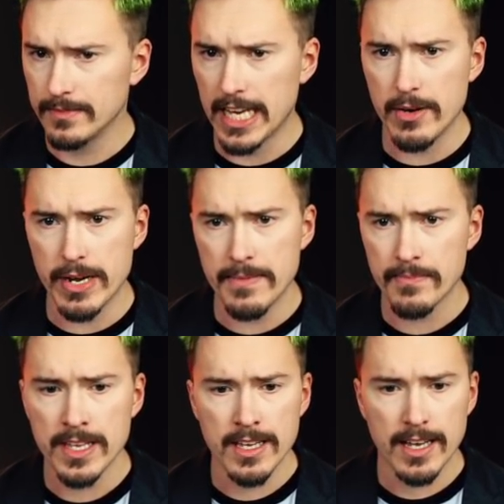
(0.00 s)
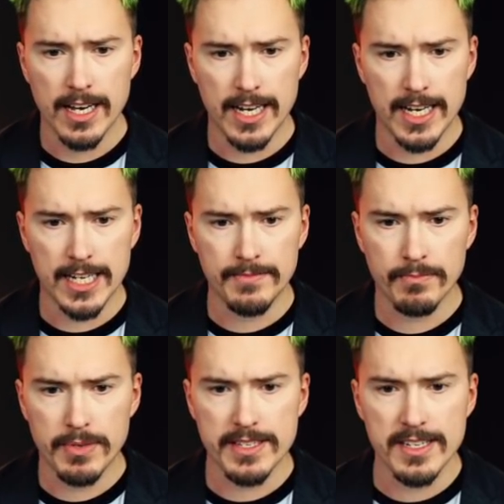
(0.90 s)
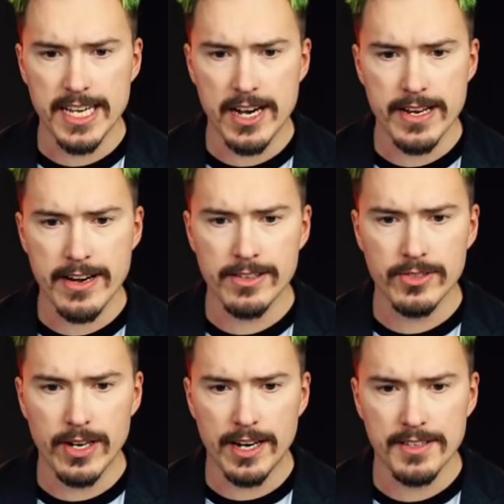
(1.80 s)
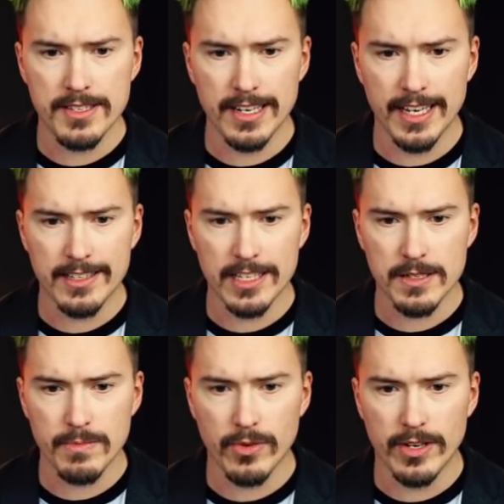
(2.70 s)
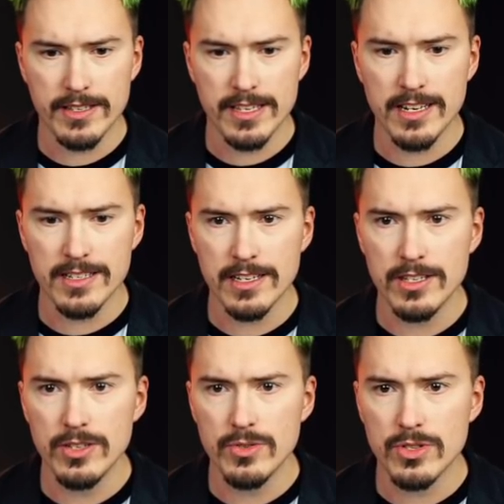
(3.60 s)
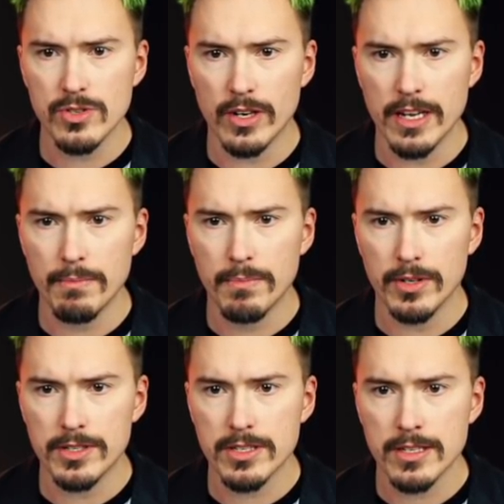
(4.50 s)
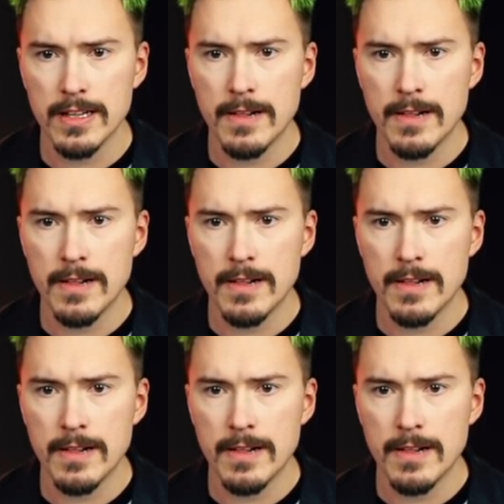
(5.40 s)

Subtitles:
Anyway, press the down arrow to unselect Explorer's hints and use your input.